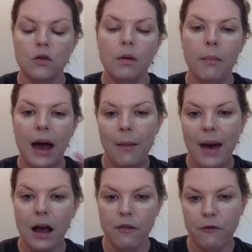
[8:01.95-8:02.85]
you can buy a
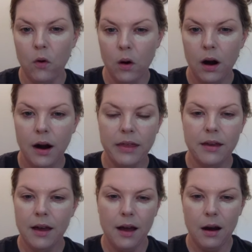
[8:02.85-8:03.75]
pack of 4. I
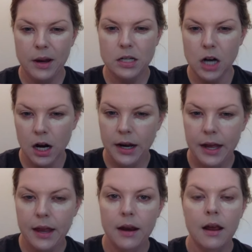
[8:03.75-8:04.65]
think I got them at
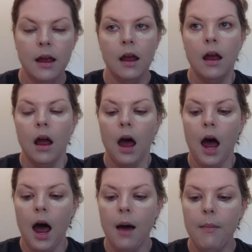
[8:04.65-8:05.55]
Target.
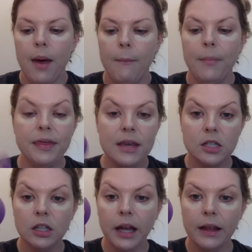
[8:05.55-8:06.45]
But these
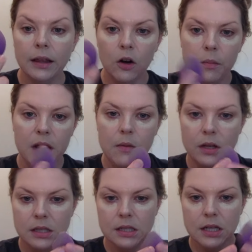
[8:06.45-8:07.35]
are like little mini
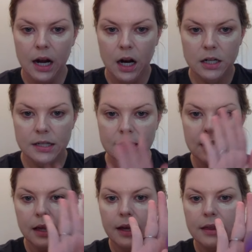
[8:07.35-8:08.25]
ones. It's kind of hard to
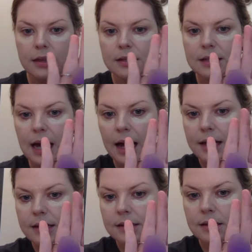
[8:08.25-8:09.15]
see like the
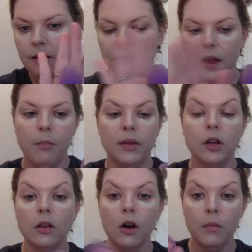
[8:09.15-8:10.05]
size of them, but
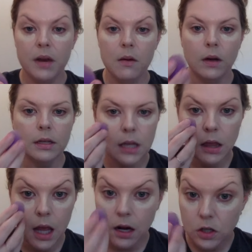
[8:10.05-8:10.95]
they're little mini ones
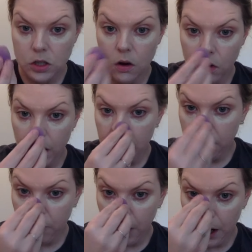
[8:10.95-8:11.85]
and they are so
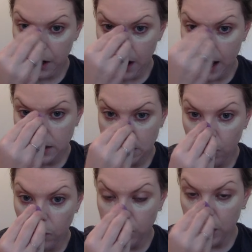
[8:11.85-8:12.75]
great for under eye.
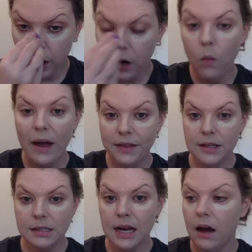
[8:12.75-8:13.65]
So you're going to wet
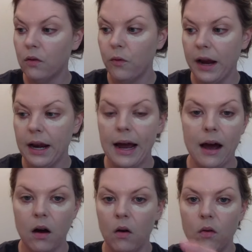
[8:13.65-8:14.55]
this down, wring it
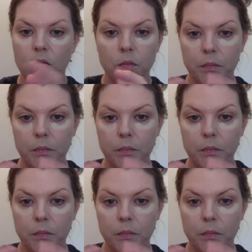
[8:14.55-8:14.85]
out,